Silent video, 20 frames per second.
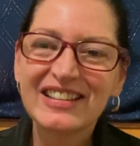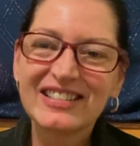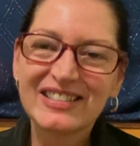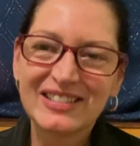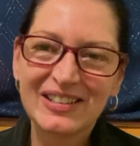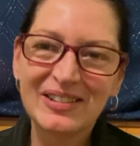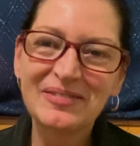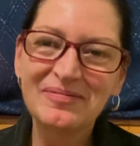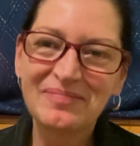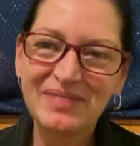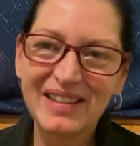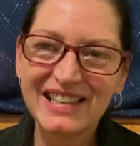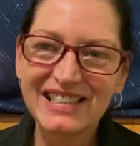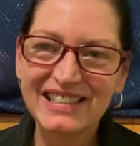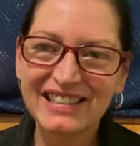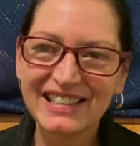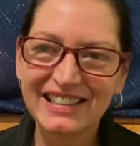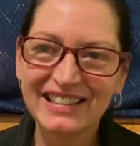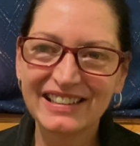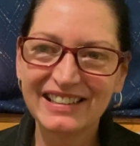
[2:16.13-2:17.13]
So
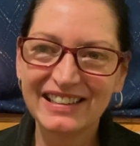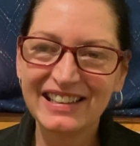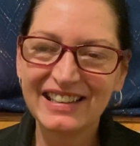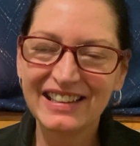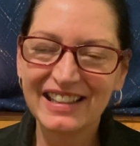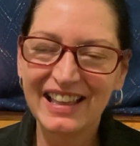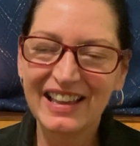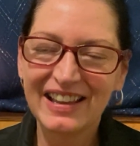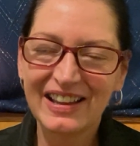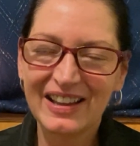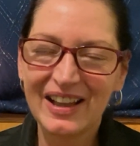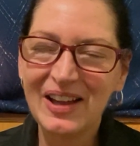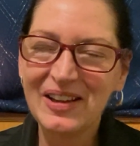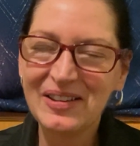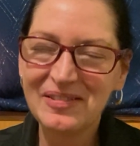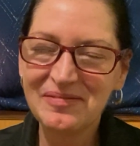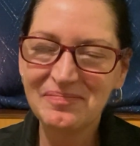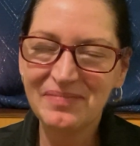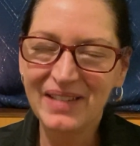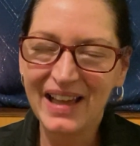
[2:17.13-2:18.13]
basically like
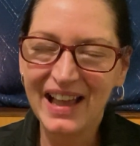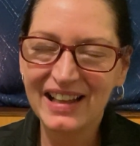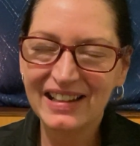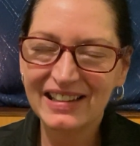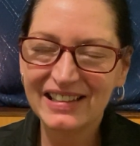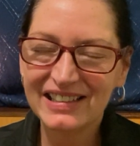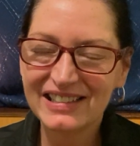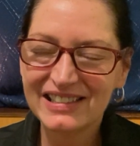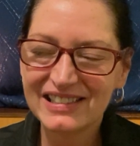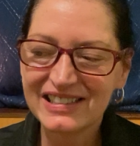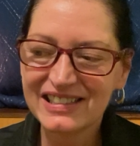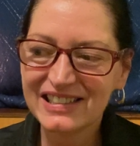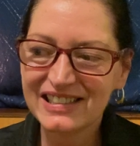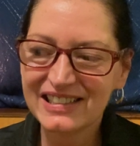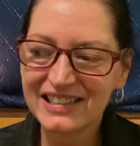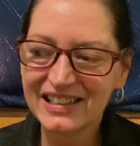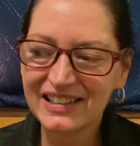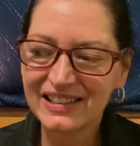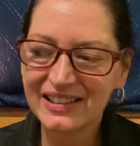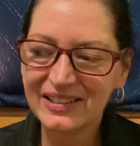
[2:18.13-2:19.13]
unbalanced
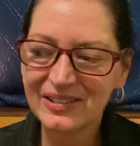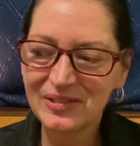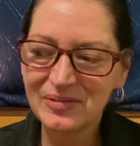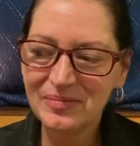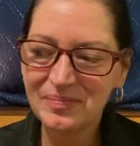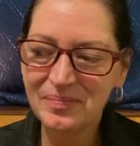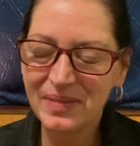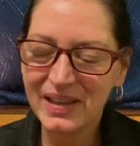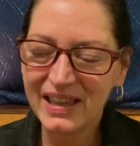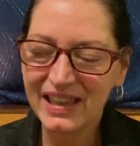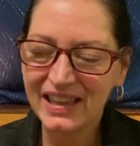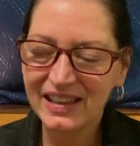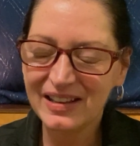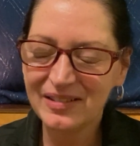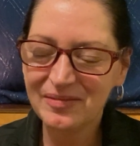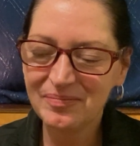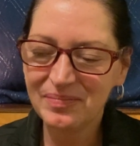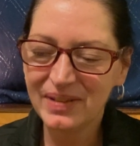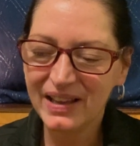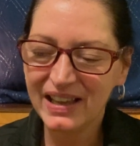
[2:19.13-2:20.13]
a little
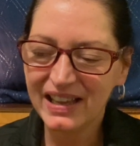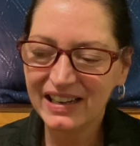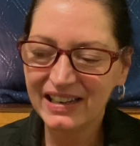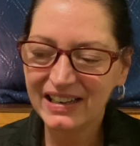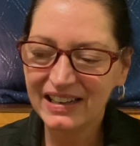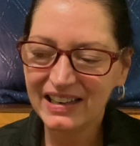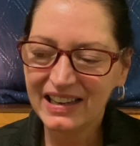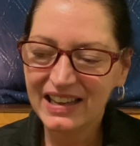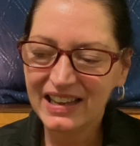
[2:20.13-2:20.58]
bit, but